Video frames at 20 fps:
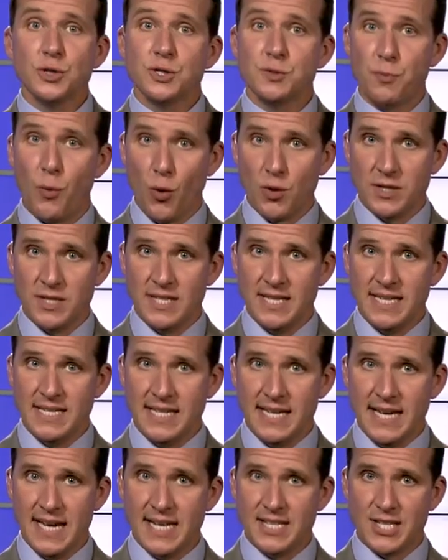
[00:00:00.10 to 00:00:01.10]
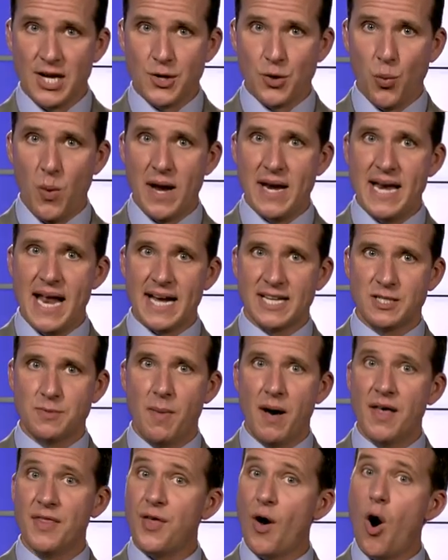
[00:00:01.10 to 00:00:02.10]
sports season gets underway next
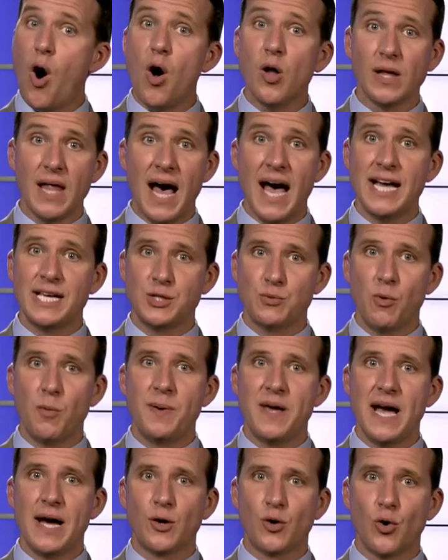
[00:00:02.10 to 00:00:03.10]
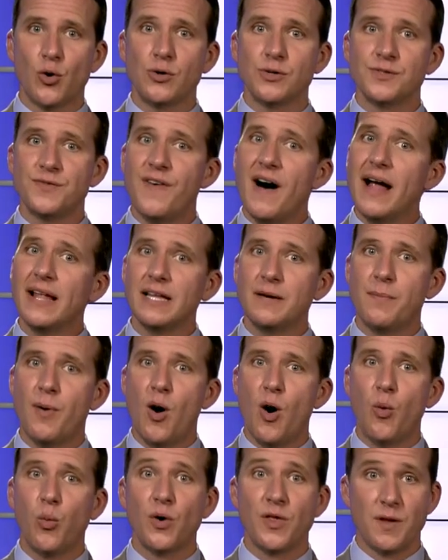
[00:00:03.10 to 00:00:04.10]
month. All eyes will be on girls
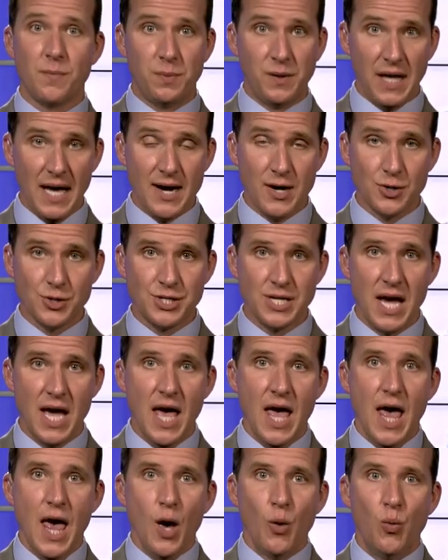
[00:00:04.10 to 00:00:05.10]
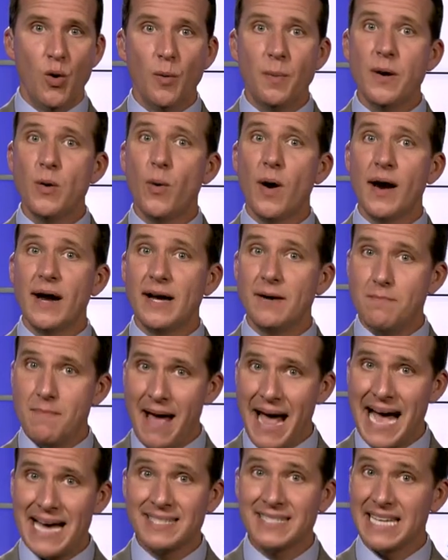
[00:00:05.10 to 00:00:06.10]
volleyball, where the players will be wearing a
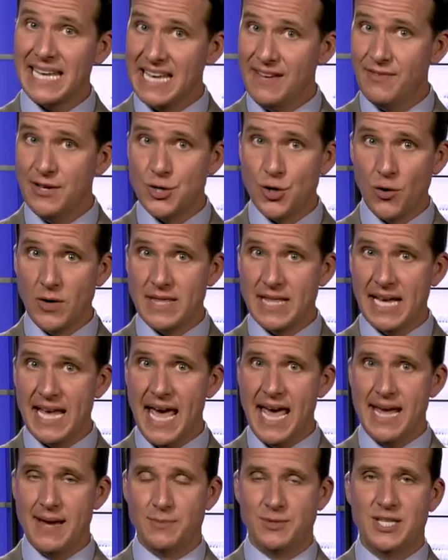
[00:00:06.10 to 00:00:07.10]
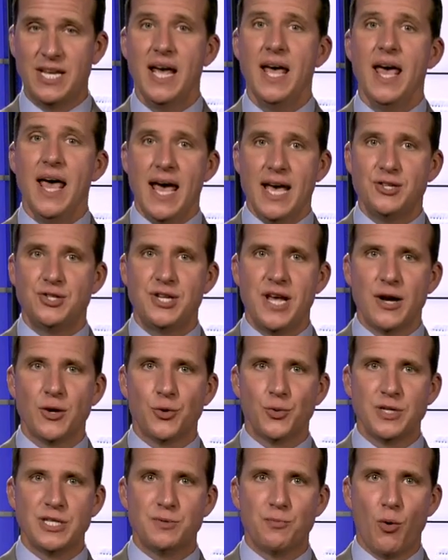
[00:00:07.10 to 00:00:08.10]
mask even during the games. As Channel
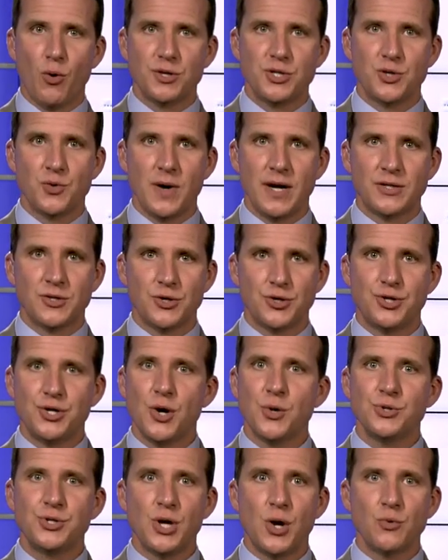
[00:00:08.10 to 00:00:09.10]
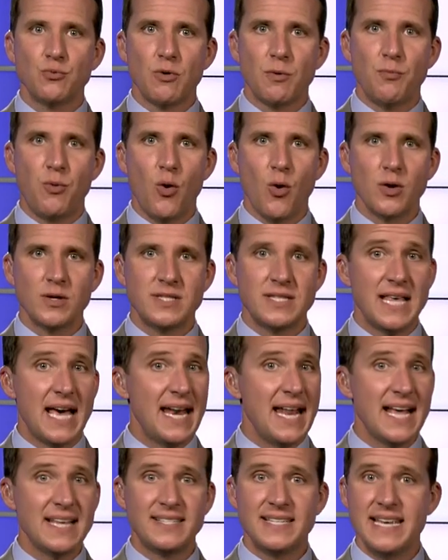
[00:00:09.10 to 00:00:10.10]
3 sports director Joe Zone reports, that
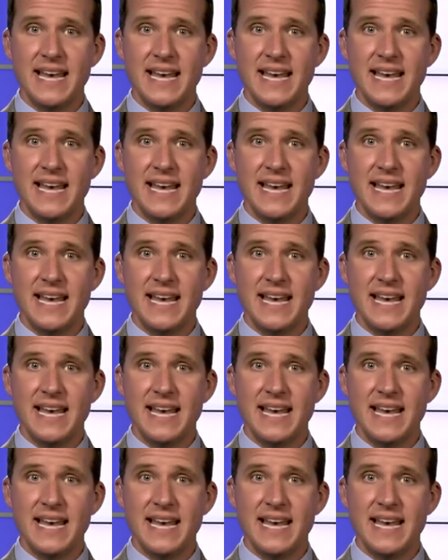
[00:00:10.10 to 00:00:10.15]
has